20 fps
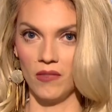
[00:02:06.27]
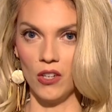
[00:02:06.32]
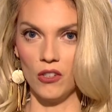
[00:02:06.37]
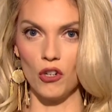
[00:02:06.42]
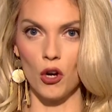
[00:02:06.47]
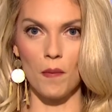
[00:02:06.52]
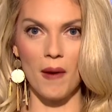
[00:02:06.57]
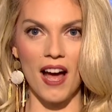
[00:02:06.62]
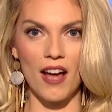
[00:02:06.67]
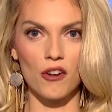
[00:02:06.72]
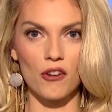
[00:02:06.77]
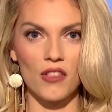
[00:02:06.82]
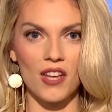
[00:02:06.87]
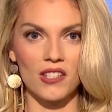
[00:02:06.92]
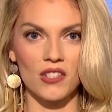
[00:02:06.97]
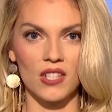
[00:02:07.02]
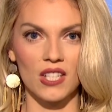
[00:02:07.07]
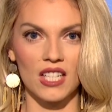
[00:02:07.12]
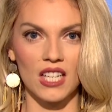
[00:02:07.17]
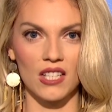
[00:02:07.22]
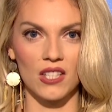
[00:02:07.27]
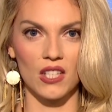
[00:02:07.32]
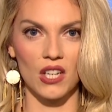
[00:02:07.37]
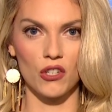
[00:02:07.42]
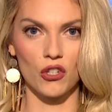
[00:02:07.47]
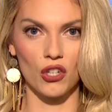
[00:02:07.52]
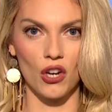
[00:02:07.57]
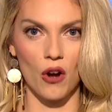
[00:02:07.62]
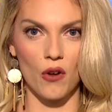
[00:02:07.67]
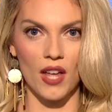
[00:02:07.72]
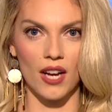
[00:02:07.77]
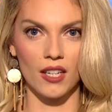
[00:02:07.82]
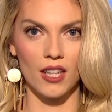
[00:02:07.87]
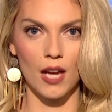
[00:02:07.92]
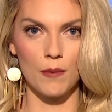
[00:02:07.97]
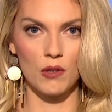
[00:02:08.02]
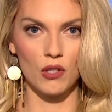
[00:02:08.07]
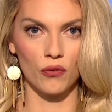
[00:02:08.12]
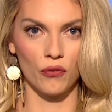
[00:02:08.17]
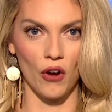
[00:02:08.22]
No matter that statistics show that
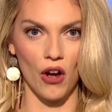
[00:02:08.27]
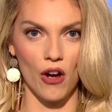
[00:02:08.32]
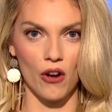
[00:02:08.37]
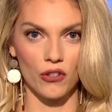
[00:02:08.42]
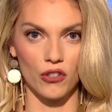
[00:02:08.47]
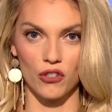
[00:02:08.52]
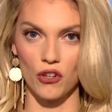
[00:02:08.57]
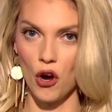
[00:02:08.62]
claim is false,